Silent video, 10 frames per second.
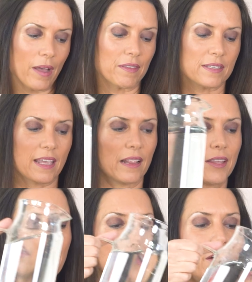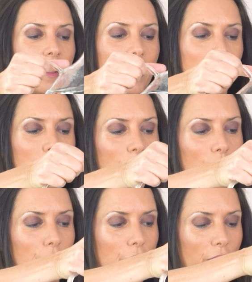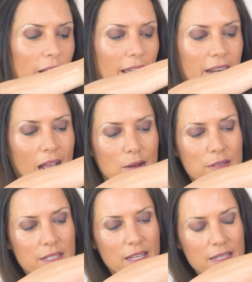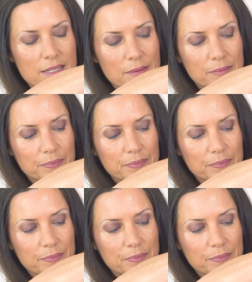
have the scale there, and we go for 9 ounces.